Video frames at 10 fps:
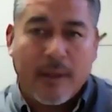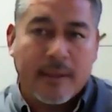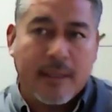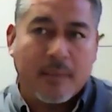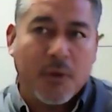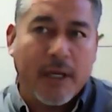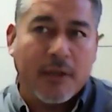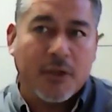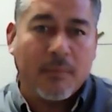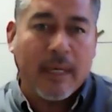the
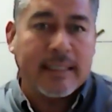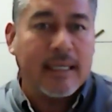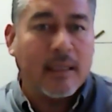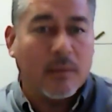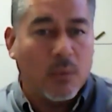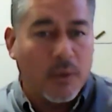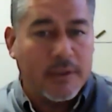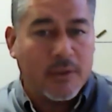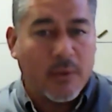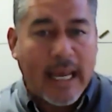subterranean termites eat the
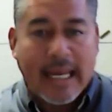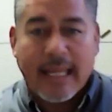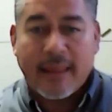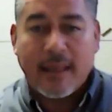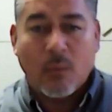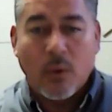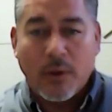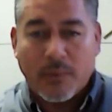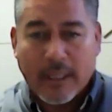wood, so anything wood